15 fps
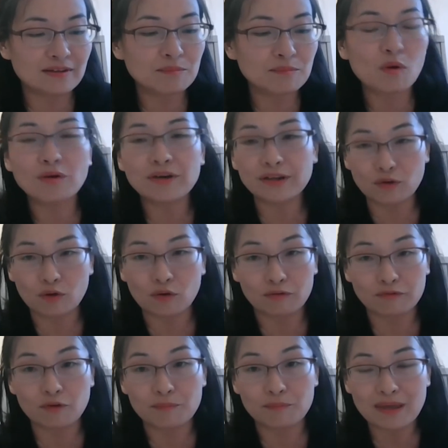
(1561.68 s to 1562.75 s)
the Morning Call
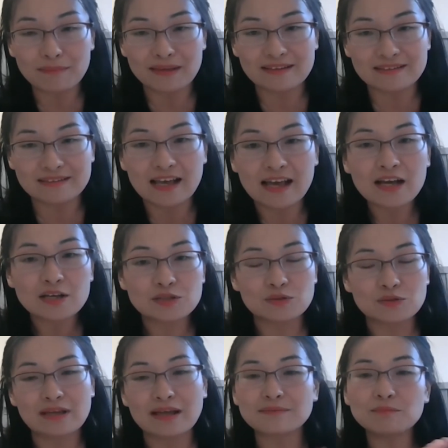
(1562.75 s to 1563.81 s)
for Babies. So
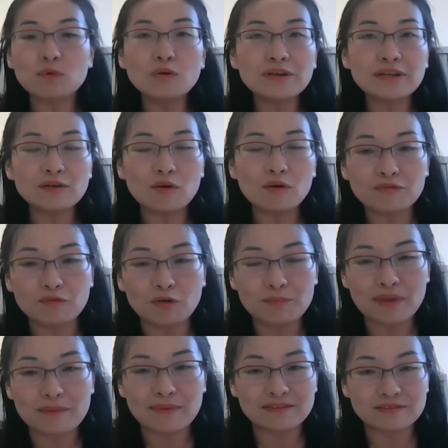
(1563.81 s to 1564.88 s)
that Morning Call for
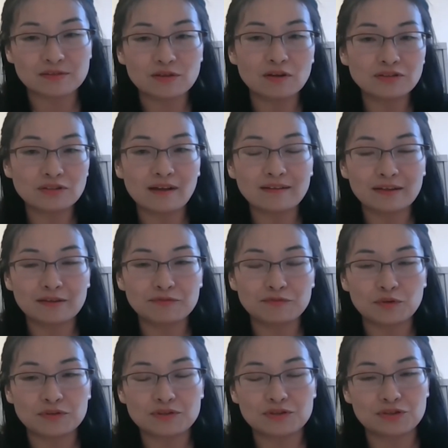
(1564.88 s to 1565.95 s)
Babies not only
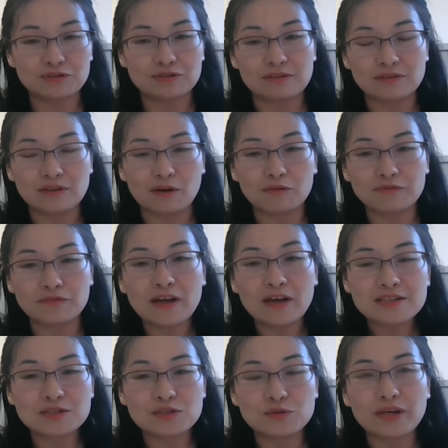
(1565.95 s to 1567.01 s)
for the children of
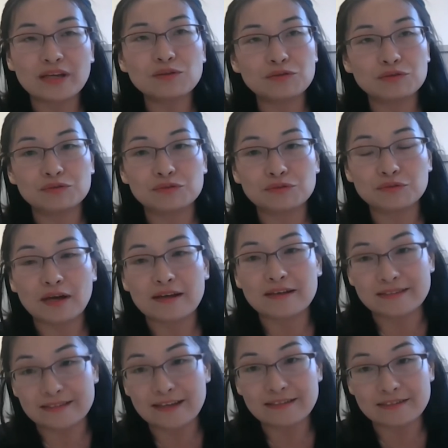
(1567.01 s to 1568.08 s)
3 to
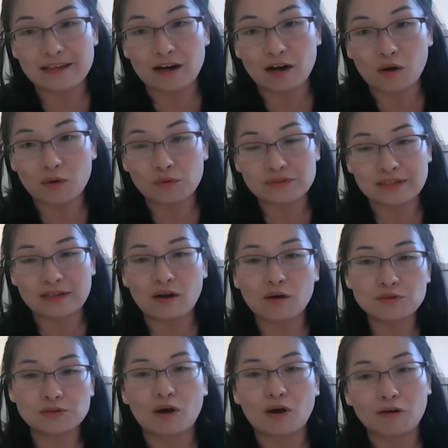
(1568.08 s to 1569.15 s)
6 year old, they
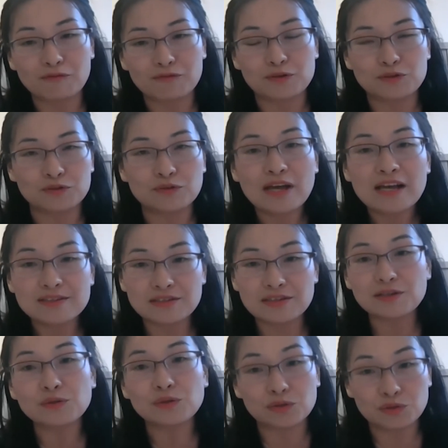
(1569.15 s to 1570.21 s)
also offer to
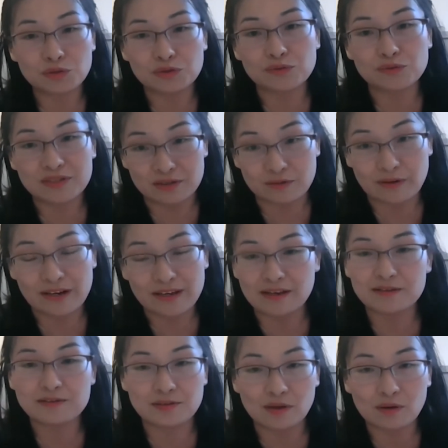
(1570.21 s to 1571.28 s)
0 to 3
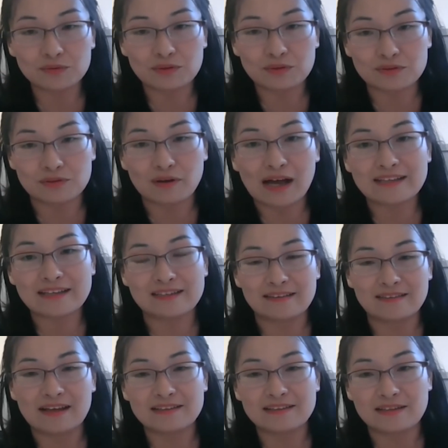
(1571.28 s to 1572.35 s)
years old. So I think
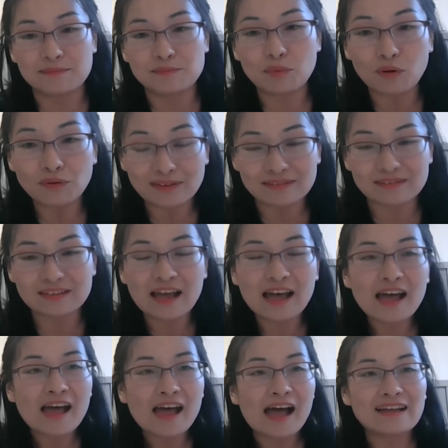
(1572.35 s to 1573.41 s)
that's important.
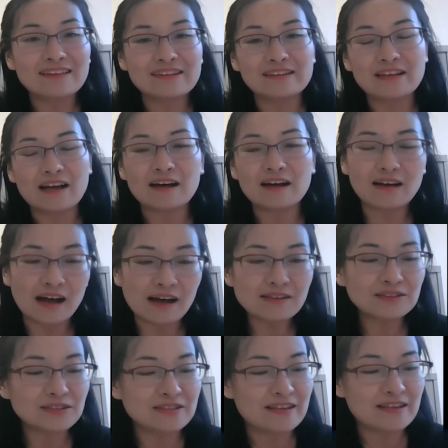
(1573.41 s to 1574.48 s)
And the
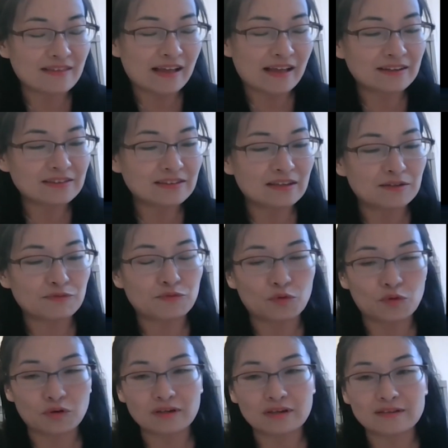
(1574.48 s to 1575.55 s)
other thing that
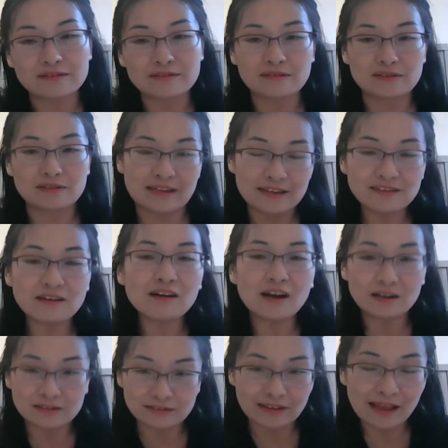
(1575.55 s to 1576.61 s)
for the
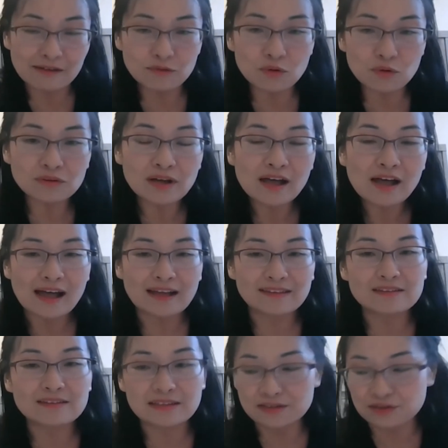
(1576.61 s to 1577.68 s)
kindergarten level and the